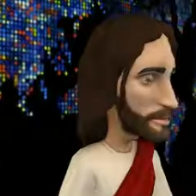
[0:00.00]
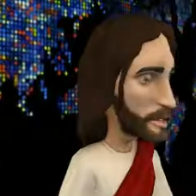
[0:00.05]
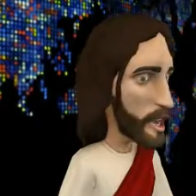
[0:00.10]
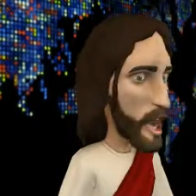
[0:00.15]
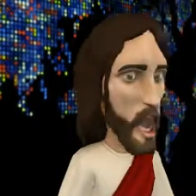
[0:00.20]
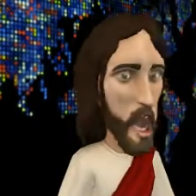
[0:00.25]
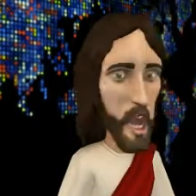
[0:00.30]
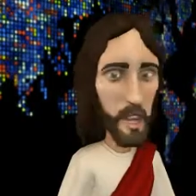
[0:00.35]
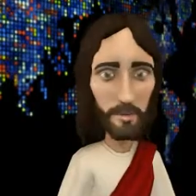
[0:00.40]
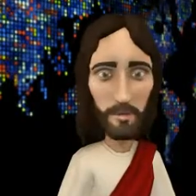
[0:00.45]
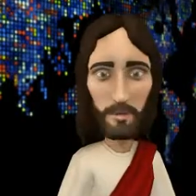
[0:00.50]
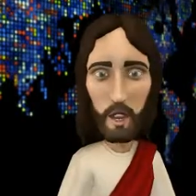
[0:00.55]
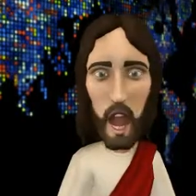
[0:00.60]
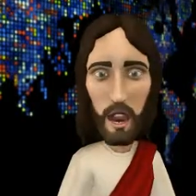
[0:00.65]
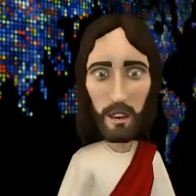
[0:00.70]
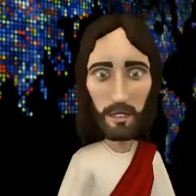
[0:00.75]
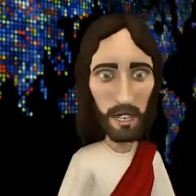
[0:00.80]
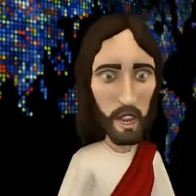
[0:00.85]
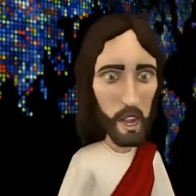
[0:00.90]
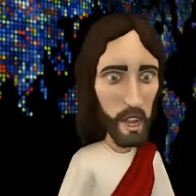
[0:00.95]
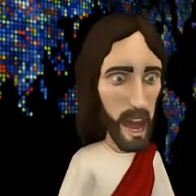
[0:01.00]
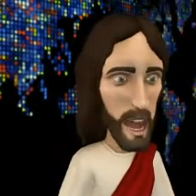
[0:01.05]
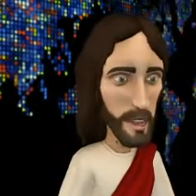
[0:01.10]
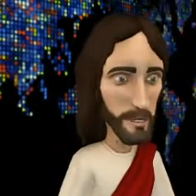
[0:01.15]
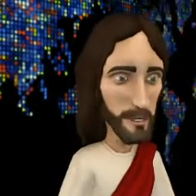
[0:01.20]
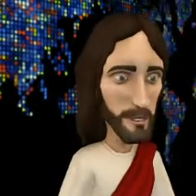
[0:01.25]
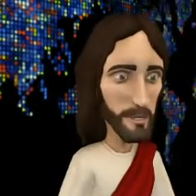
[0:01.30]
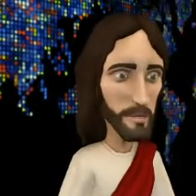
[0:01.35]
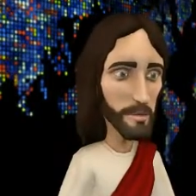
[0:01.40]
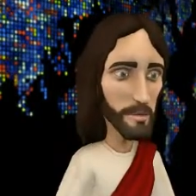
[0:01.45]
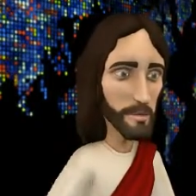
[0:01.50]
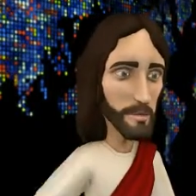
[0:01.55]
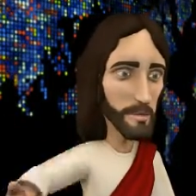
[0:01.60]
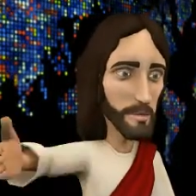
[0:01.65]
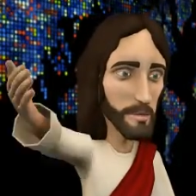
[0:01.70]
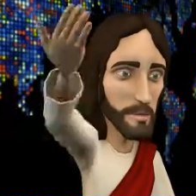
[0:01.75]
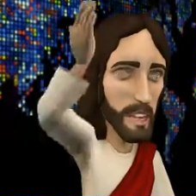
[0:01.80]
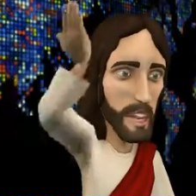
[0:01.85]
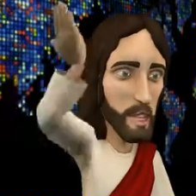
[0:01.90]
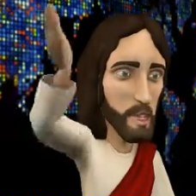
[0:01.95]
Oh, that's right.
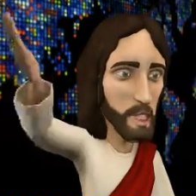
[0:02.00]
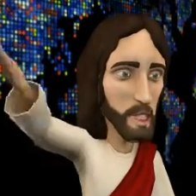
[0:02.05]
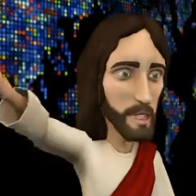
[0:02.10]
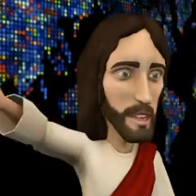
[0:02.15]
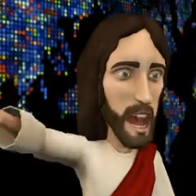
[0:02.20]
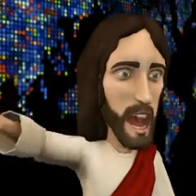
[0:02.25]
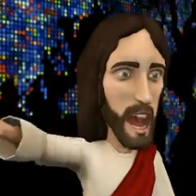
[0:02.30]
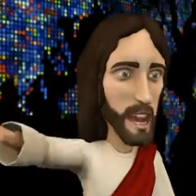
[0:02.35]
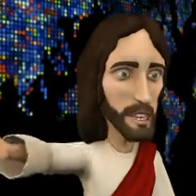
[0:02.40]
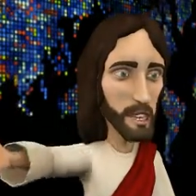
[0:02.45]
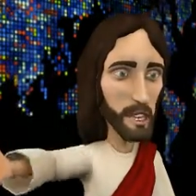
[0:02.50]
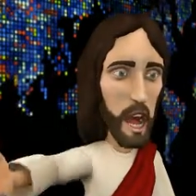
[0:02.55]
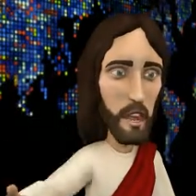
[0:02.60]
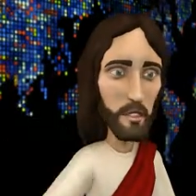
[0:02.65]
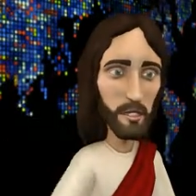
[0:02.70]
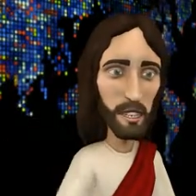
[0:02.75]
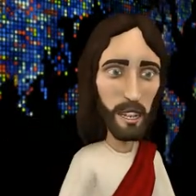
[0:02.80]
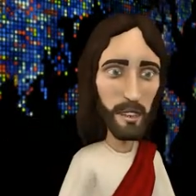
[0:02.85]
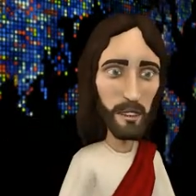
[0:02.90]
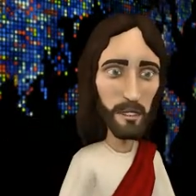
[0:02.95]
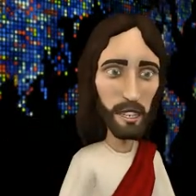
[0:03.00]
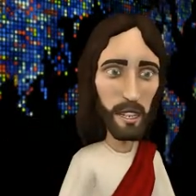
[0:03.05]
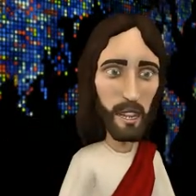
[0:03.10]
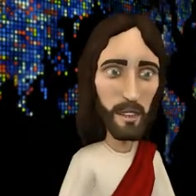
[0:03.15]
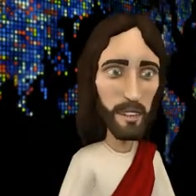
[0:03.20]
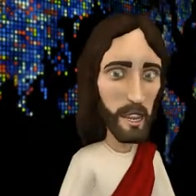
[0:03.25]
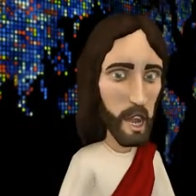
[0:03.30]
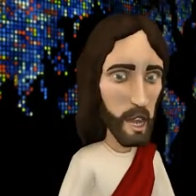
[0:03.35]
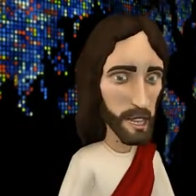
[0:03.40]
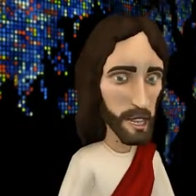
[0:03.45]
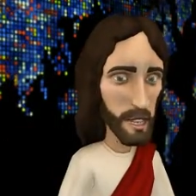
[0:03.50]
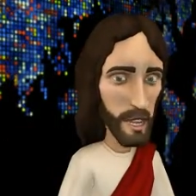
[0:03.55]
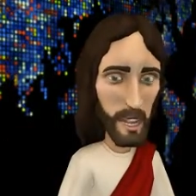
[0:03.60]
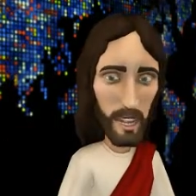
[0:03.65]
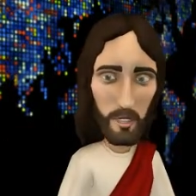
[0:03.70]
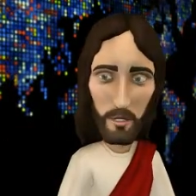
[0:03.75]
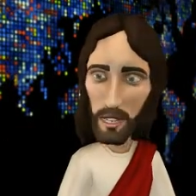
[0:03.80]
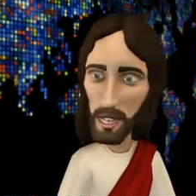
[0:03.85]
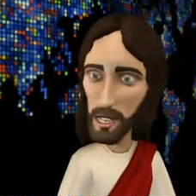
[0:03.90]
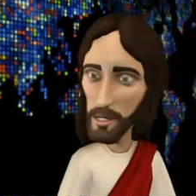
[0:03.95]
You guys have censored
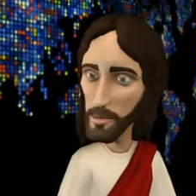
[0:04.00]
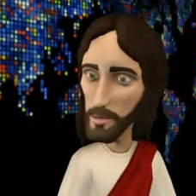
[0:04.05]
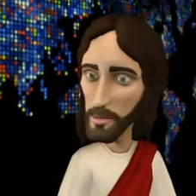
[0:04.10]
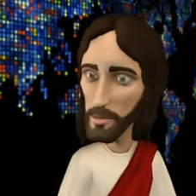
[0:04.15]
yourselves.